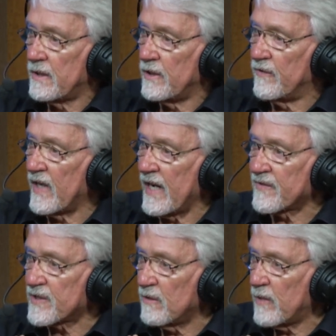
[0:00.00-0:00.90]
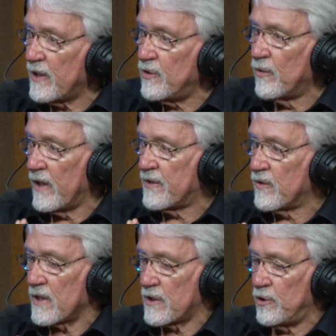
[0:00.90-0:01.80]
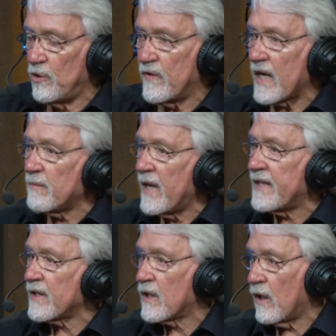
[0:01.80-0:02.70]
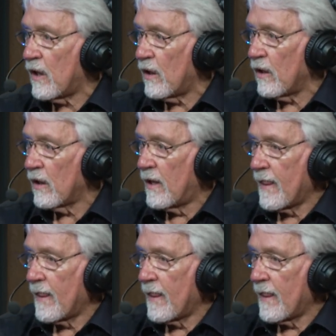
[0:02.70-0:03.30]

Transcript: You've got to have somebody you really trust. You've got to make the call.